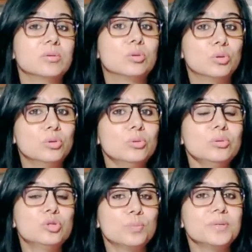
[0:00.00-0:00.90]

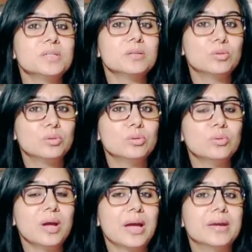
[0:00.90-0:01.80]
Guru, Jupiter,
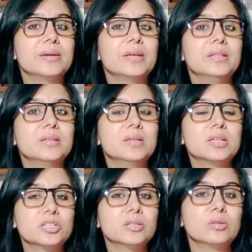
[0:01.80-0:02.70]
Guru, and in the
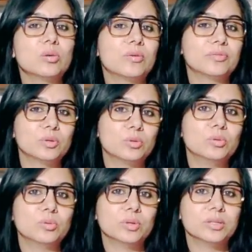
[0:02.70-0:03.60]
nakshatra of the
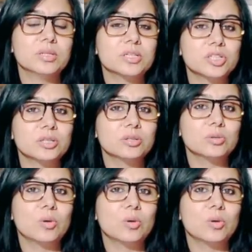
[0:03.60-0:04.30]
Guru, in the nakshatra